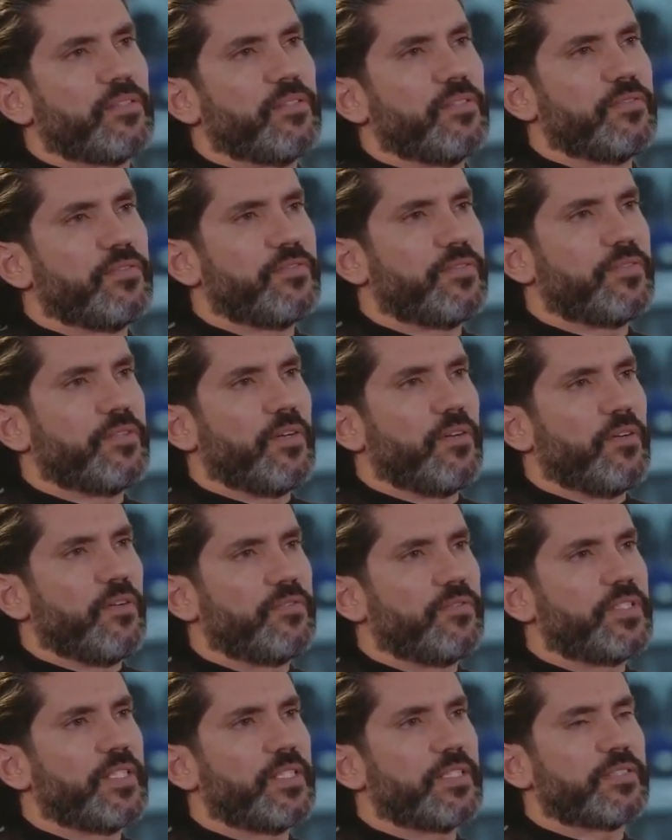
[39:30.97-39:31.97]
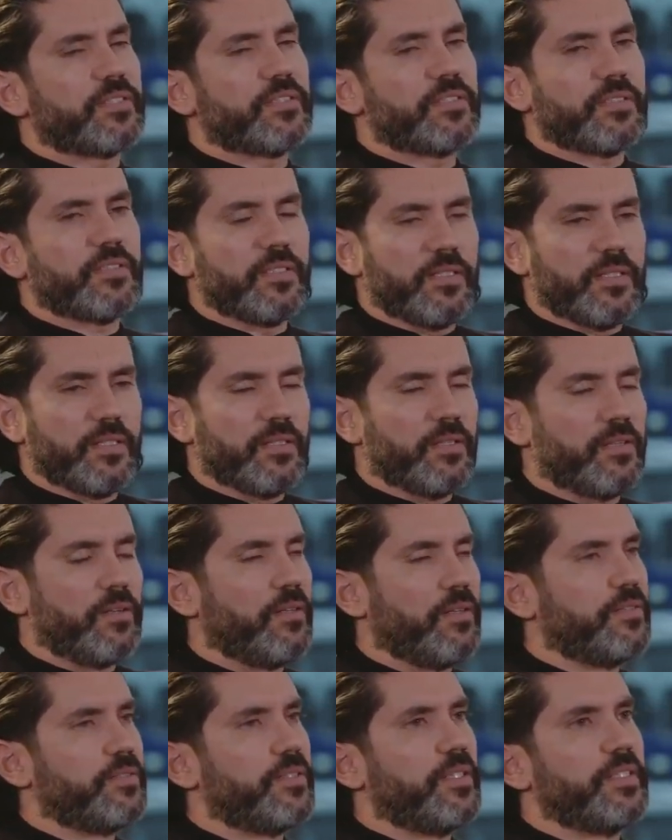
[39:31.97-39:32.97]
of this
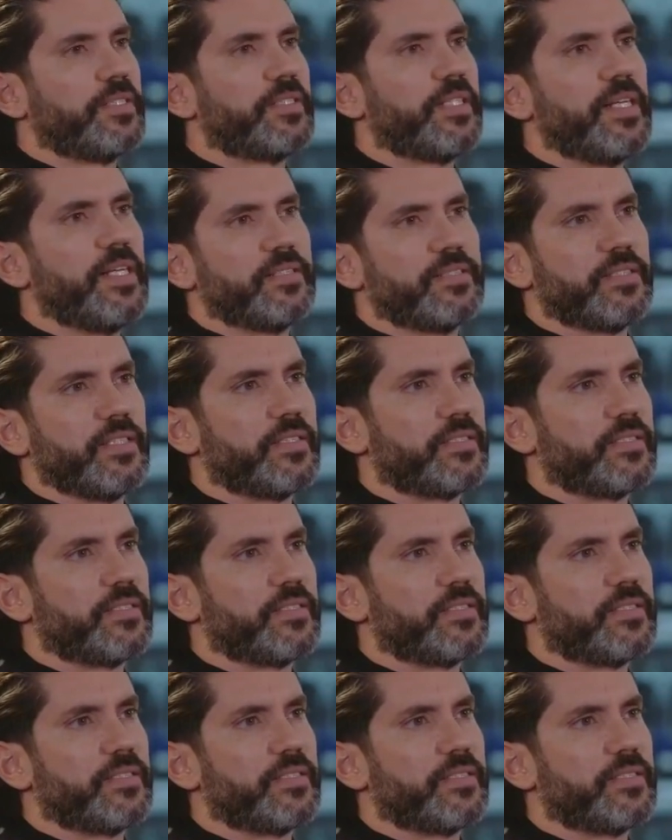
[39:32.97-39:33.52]
on their sales,